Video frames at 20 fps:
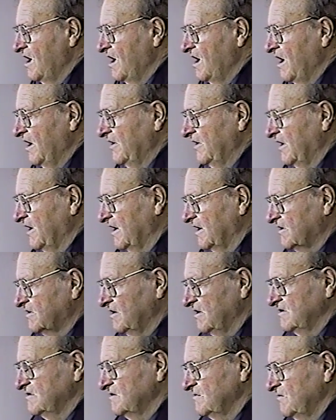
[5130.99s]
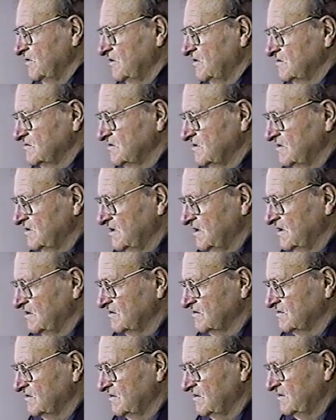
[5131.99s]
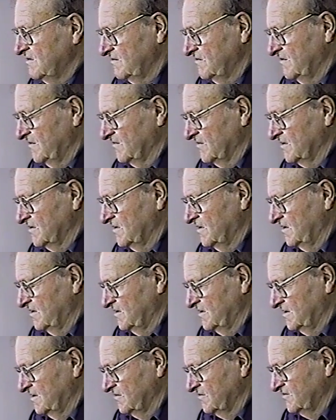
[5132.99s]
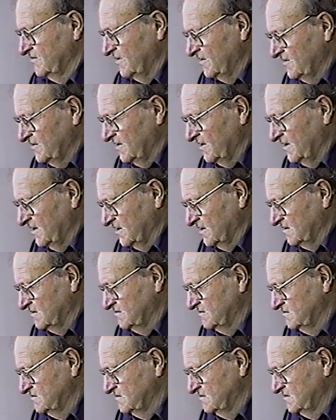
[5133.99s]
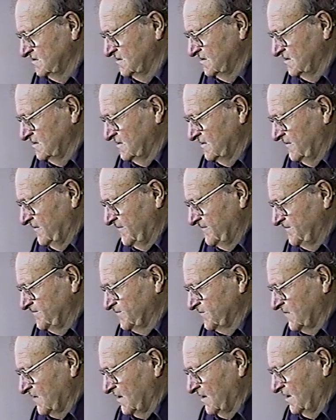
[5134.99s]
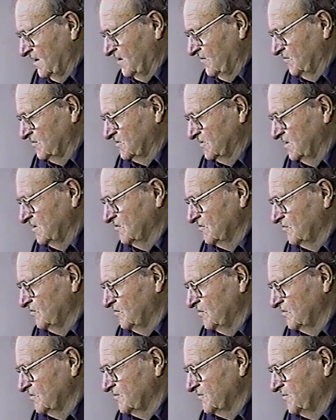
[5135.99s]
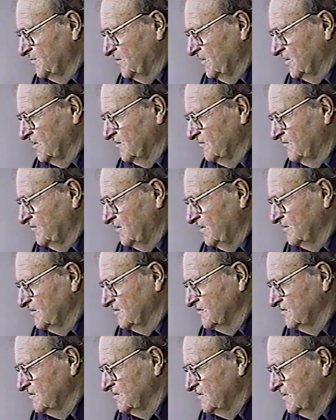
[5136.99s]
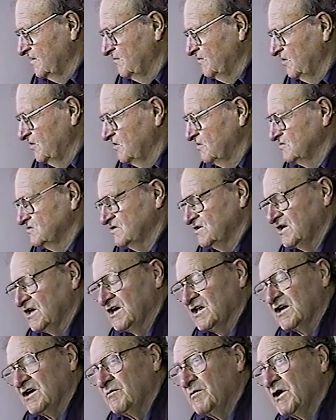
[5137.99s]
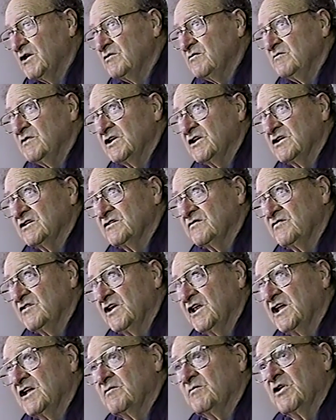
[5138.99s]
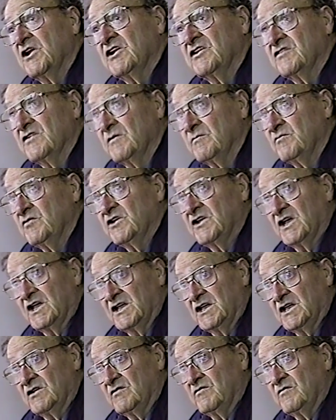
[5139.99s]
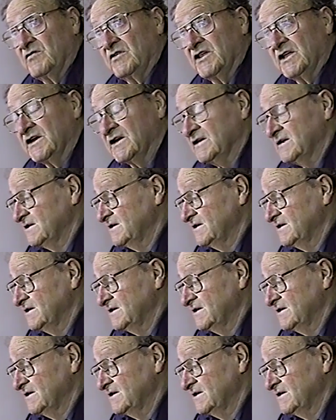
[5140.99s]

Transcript: And they had cut some logs on the other side of the river, on the other side of the lake. And it was getting towards spring, and Father said, them logs have got to come out because if the lake breaks up, we can't get over there.